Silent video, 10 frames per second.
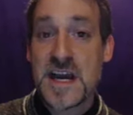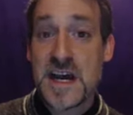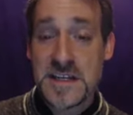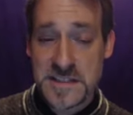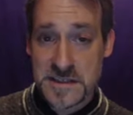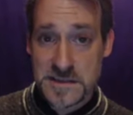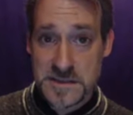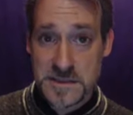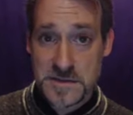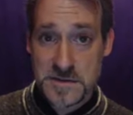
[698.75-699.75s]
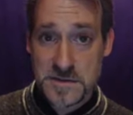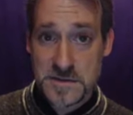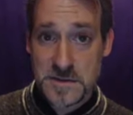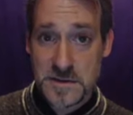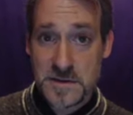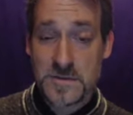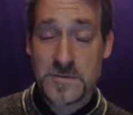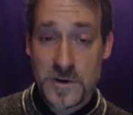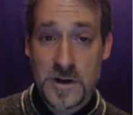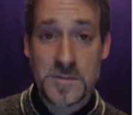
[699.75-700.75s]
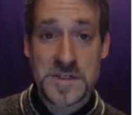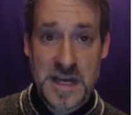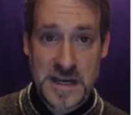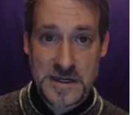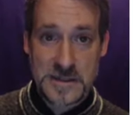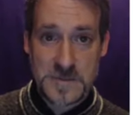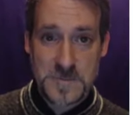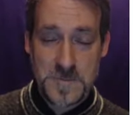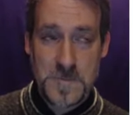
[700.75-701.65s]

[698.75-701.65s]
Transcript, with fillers: cousins from dying,